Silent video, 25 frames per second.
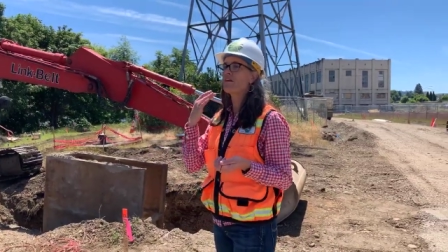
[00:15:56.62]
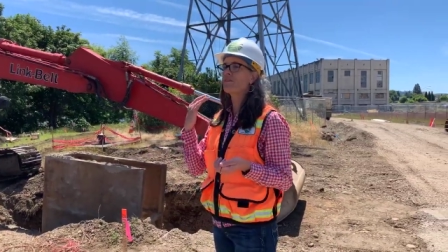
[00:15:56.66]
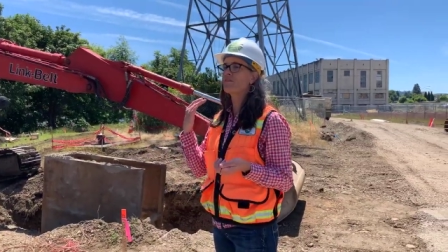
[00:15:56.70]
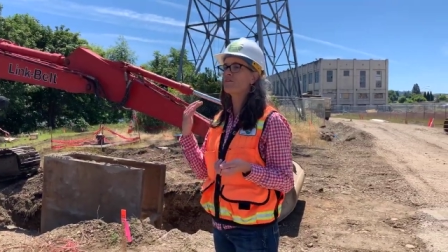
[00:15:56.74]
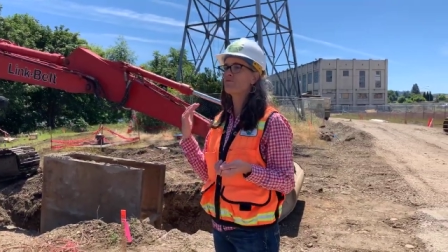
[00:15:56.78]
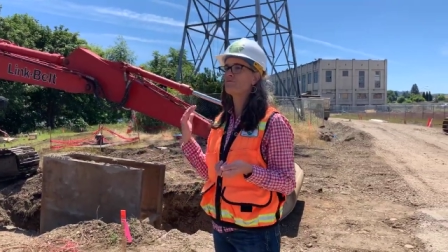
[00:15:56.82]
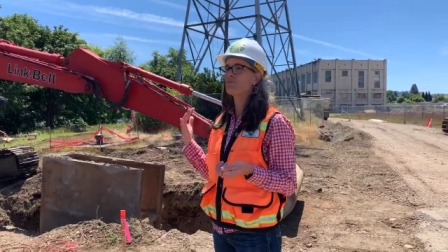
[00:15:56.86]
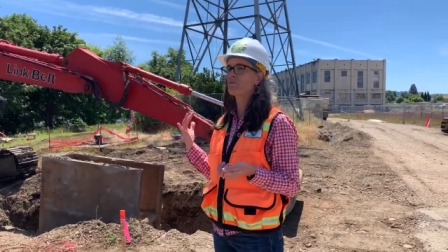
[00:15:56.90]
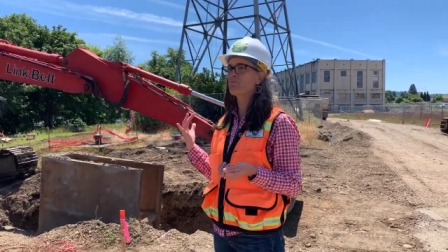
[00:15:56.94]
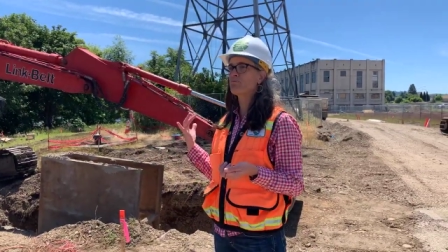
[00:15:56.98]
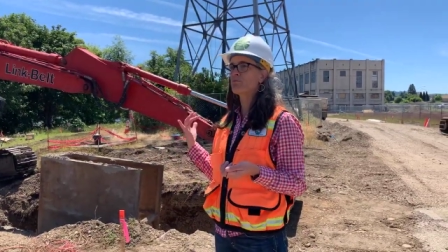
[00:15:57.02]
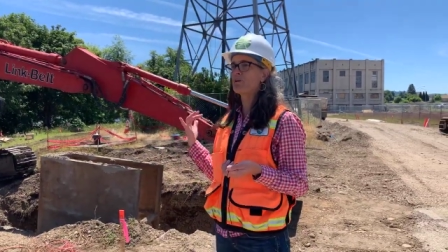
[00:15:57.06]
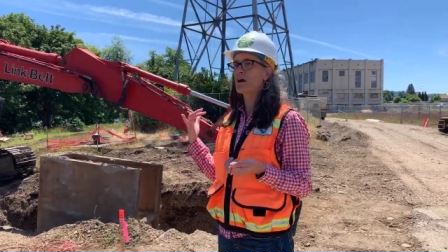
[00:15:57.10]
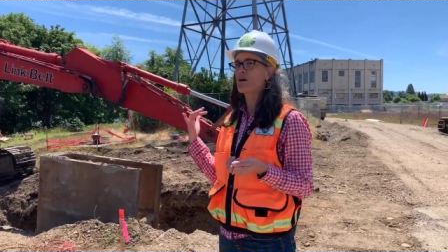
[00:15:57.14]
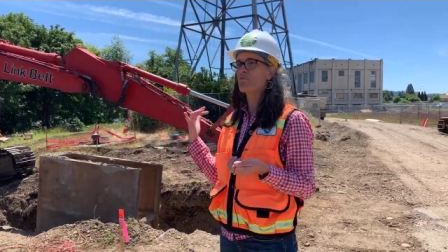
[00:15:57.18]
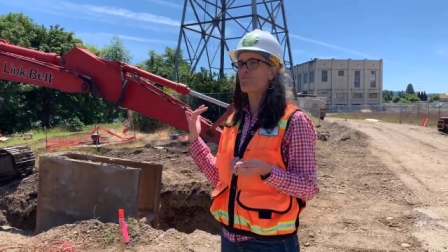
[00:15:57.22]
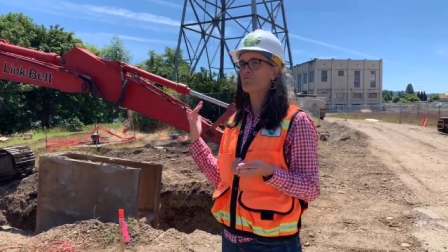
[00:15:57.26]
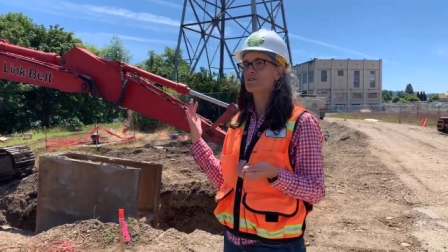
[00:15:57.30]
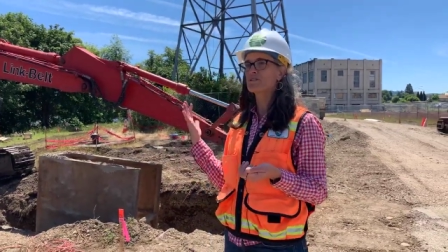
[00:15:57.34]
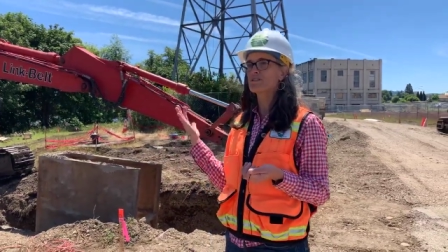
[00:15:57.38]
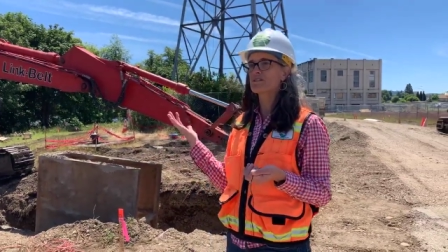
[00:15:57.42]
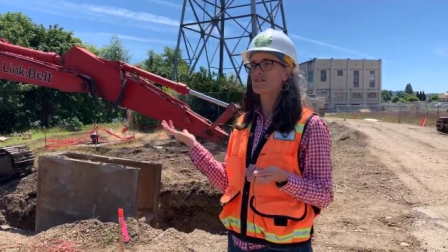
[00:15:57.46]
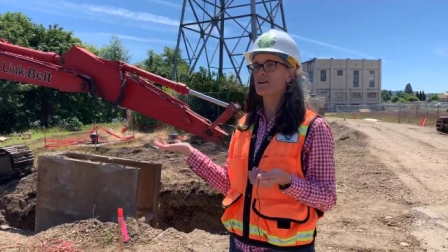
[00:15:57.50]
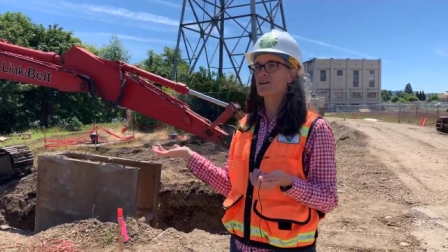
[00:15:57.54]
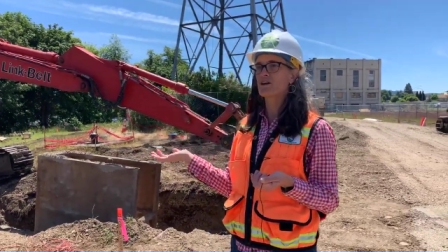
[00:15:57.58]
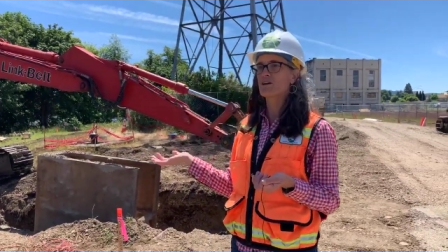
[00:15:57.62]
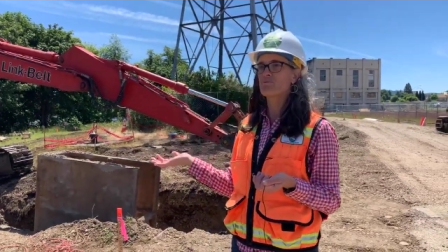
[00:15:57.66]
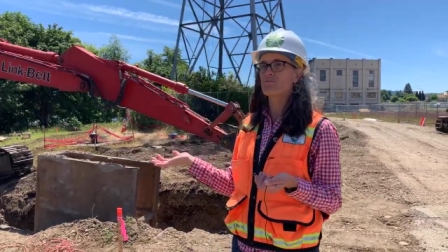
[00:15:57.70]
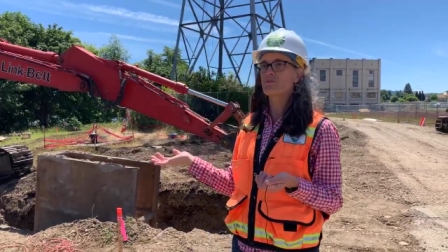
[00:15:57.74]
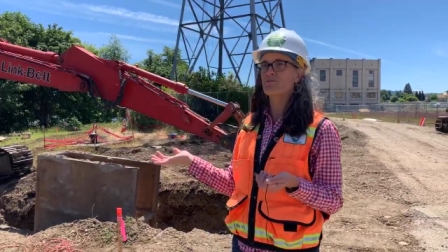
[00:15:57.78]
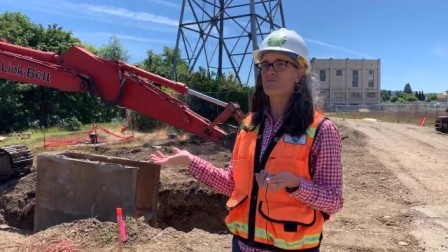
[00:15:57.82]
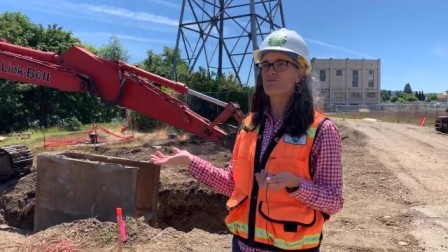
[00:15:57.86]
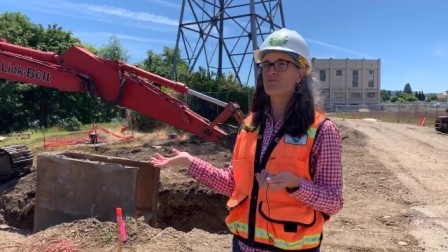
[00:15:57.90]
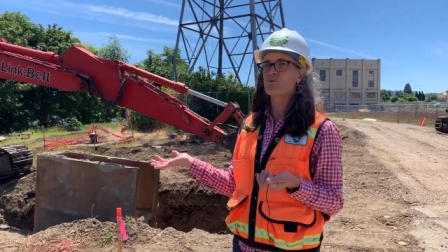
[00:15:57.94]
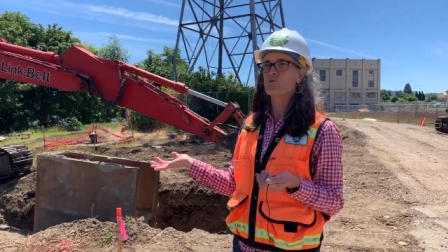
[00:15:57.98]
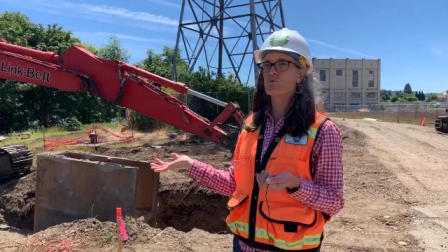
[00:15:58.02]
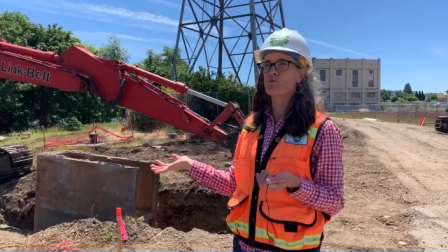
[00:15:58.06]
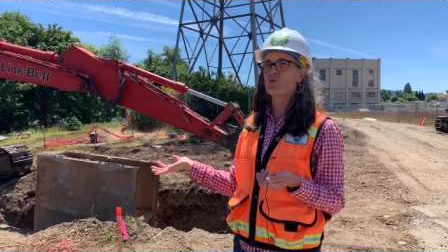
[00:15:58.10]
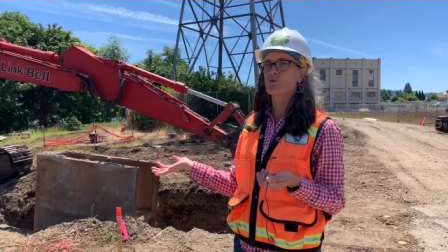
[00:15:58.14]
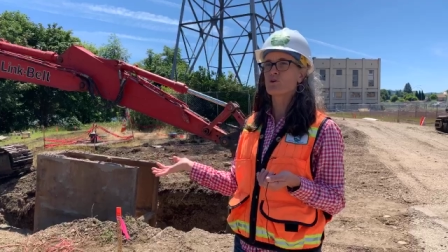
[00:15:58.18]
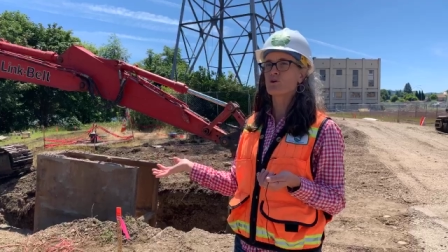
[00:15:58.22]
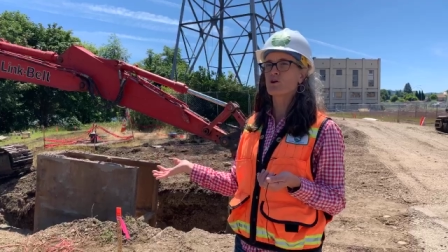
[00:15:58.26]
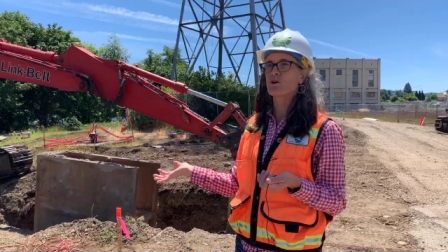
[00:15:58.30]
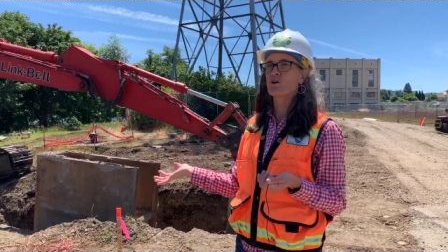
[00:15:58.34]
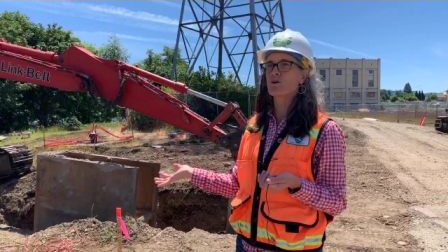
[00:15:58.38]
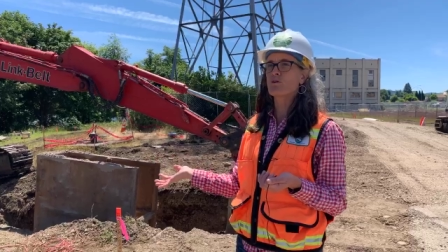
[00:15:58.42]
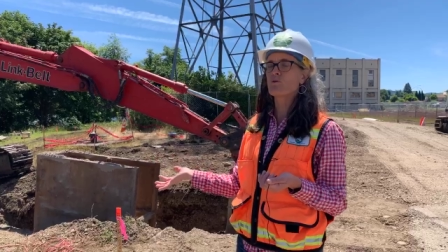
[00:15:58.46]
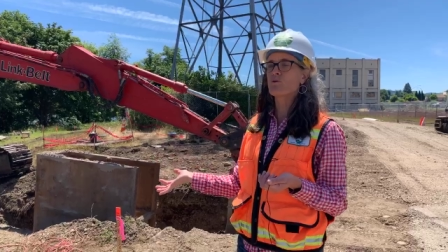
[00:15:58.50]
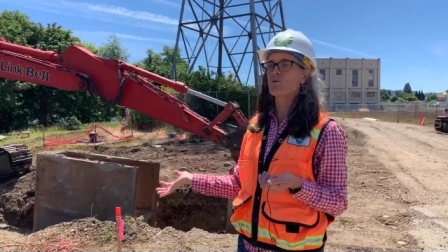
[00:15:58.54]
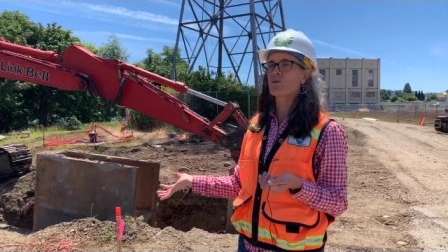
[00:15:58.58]
the riprap was there
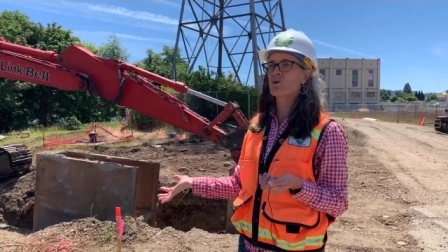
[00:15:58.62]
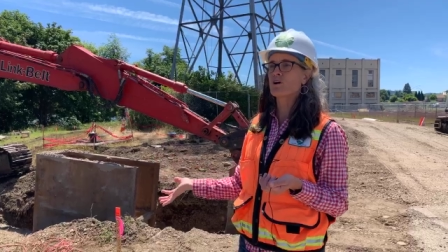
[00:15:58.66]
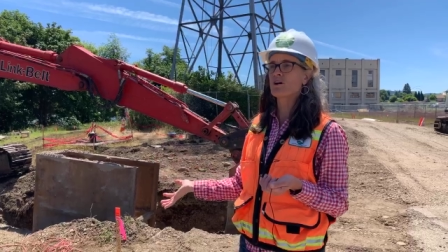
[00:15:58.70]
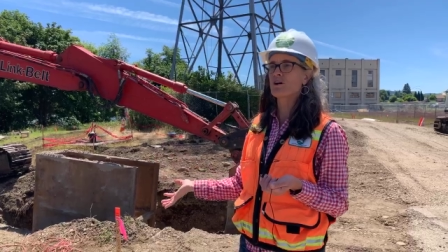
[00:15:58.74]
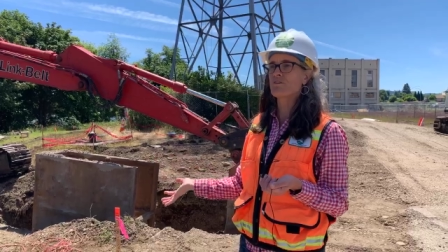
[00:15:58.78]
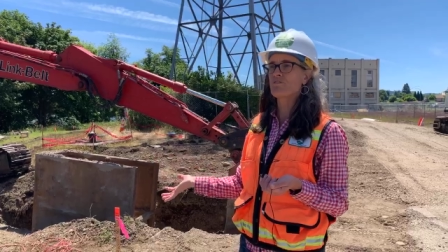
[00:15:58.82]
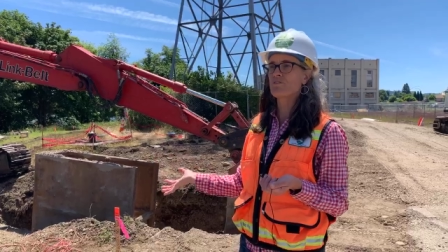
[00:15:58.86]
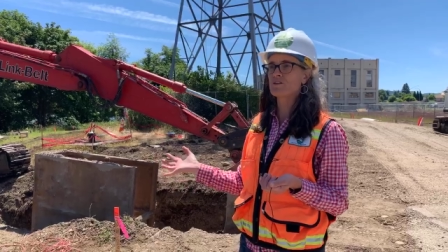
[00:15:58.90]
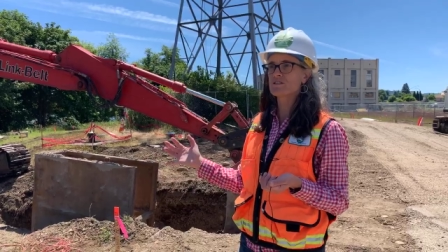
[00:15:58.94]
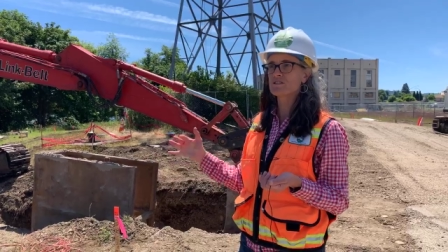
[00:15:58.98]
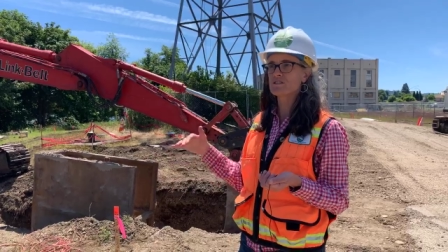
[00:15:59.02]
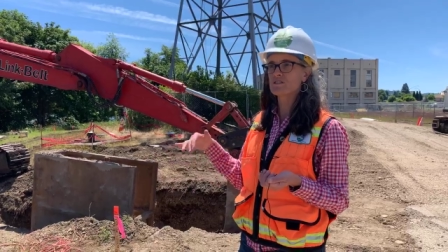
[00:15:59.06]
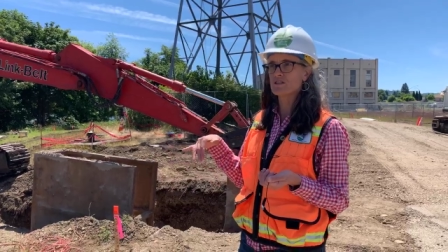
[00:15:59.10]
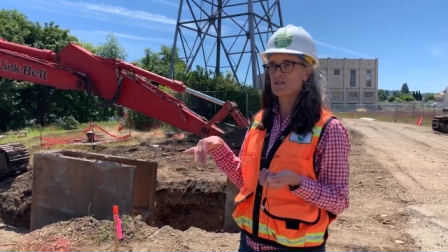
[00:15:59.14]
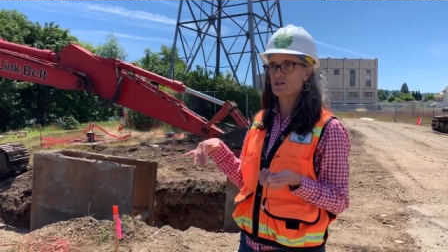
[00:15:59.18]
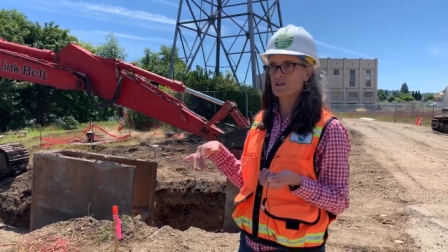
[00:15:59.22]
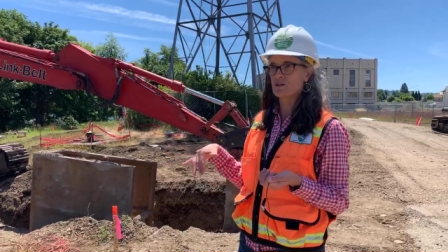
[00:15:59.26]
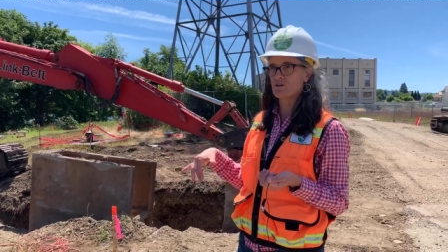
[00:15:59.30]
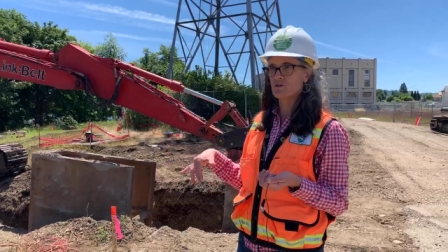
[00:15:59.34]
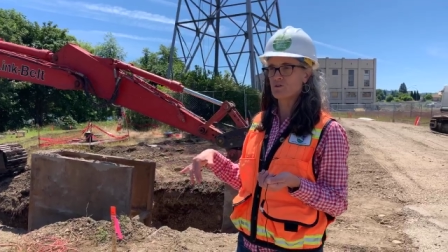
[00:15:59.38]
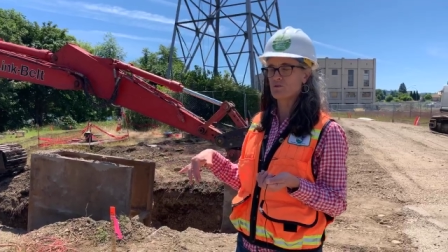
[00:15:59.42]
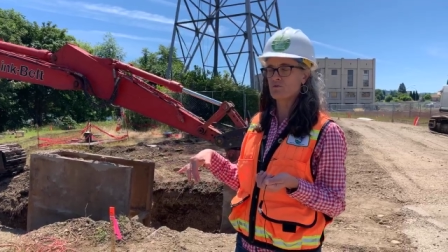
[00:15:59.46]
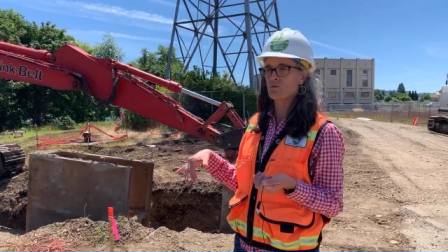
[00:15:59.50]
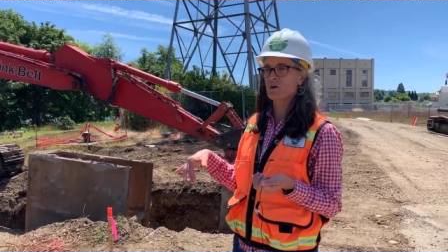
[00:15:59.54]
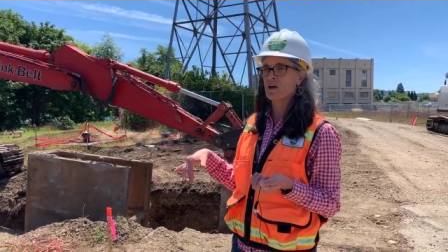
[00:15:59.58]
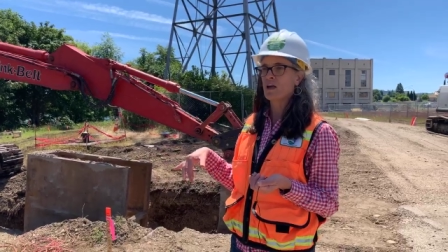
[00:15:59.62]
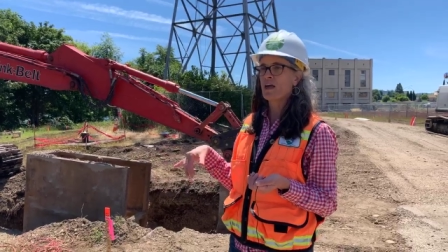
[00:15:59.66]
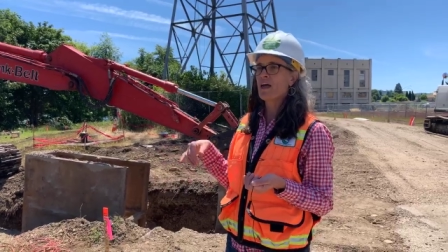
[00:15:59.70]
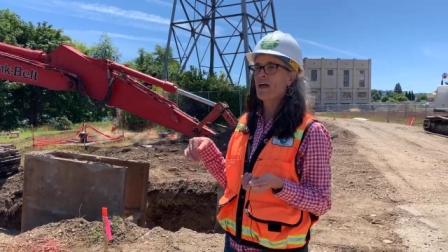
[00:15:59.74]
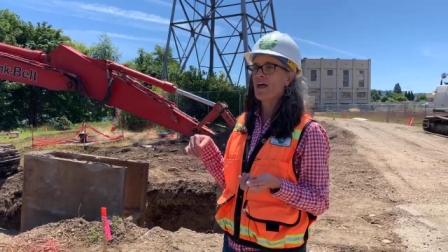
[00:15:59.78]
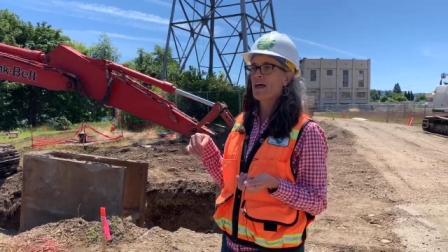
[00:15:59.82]
before or if it's new,